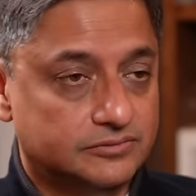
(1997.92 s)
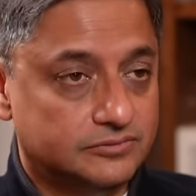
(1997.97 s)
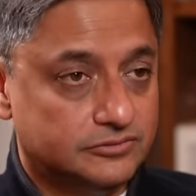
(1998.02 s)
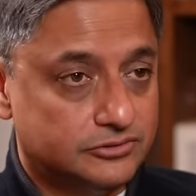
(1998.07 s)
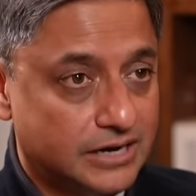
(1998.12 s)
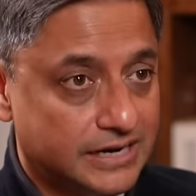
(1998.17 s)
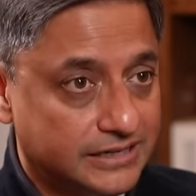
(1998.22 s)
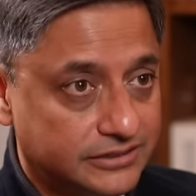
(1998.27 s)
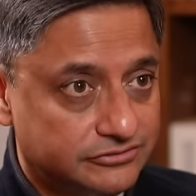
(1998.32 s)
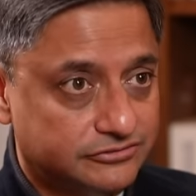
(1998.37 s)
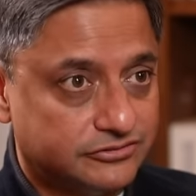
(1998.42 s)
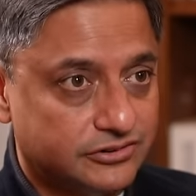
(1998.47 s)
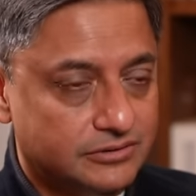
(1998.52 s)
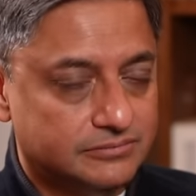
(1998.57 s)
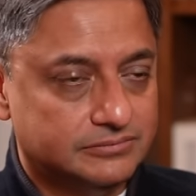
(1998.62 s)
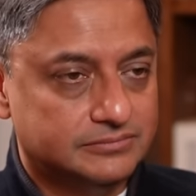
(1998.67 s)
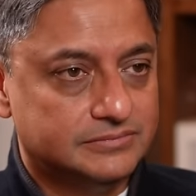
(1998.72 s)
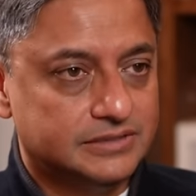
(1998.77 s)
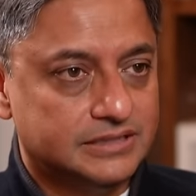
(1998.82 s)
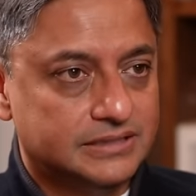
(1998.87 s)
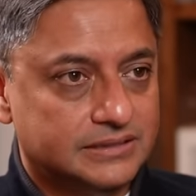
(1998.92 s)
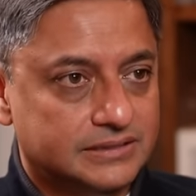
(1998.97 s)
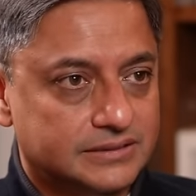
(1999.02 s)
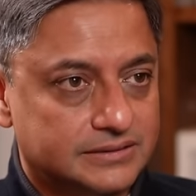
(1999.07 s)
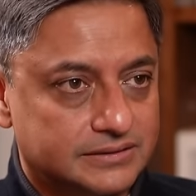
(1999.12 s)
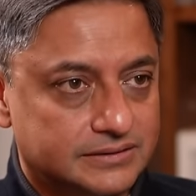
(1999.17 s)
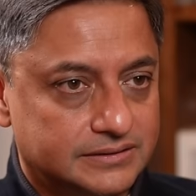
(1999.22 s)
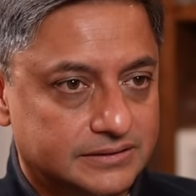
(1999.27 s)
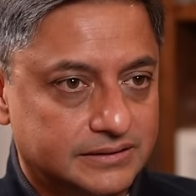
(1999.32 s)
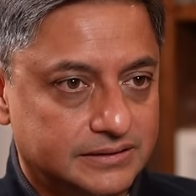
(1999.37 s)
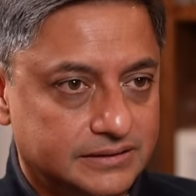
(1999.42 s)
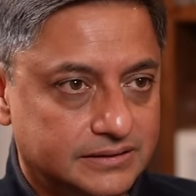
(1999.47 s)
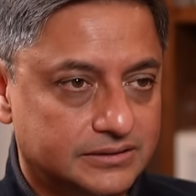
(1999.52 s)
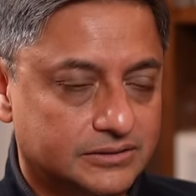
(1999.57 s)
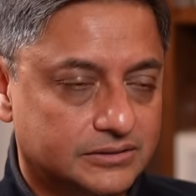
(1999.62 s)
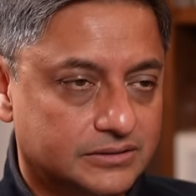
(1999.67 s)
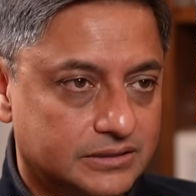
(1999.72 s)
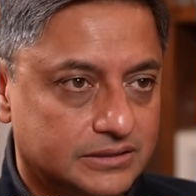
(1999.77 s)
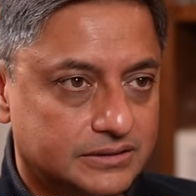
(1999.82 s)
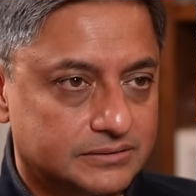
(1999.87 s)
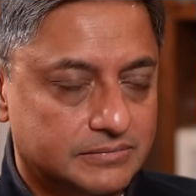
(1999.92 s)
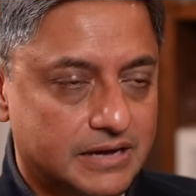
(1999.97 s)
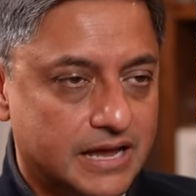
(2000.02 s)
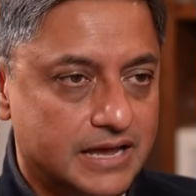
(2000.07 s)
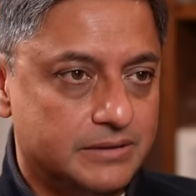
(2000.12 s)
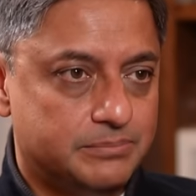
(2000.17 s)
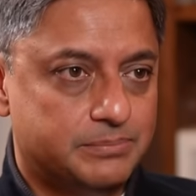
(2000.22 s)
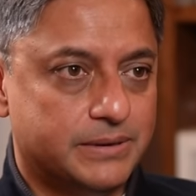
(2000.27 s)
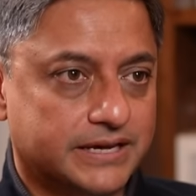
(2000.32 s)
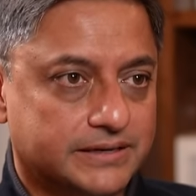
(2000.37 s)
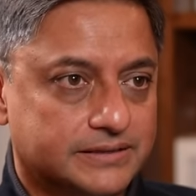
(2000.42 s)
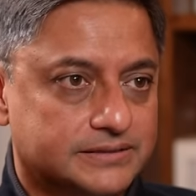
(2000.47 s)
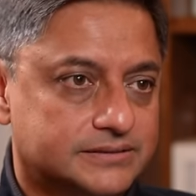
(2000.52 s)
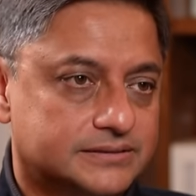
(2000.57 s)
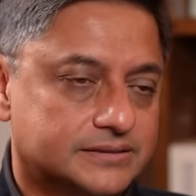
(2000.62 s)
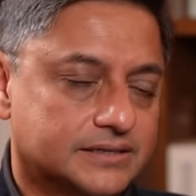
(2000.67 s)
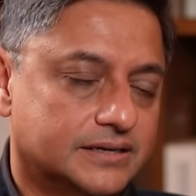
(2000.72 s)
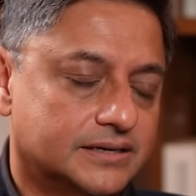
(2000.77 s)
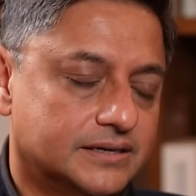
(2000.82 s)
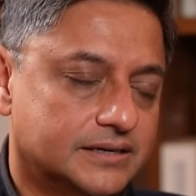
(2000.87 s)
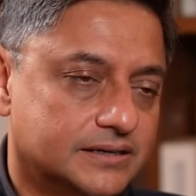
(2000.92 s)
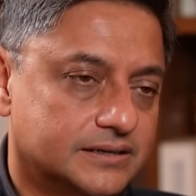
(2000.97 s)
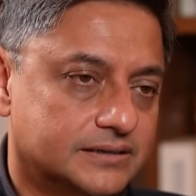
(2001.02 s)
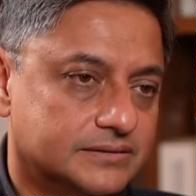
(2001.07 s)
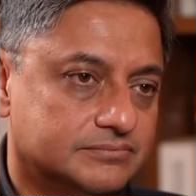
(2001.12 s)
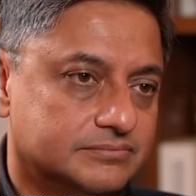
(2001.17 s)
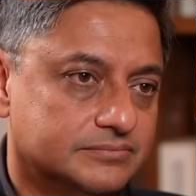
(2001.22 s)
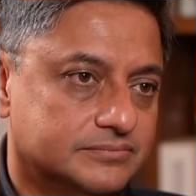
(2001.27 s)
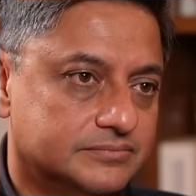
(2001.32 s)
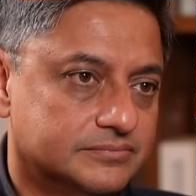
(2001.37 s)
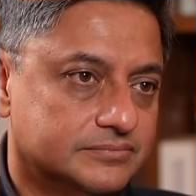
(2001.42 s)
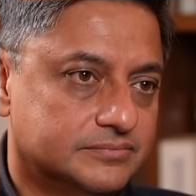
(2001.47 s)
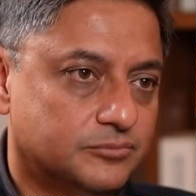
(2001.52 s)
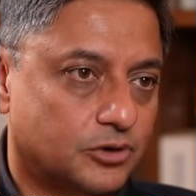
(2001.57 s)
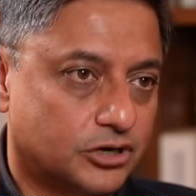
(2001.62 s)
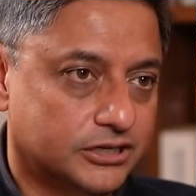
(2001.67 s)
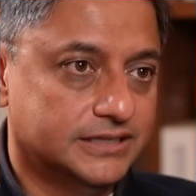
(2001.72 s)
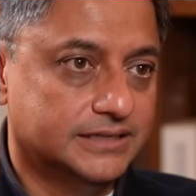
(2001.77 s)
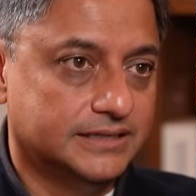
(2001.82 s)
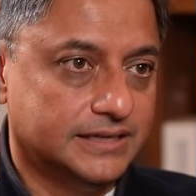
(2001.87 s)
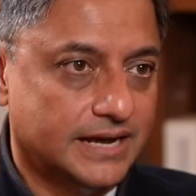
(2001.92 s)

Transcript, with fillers: right from the you know apex um, body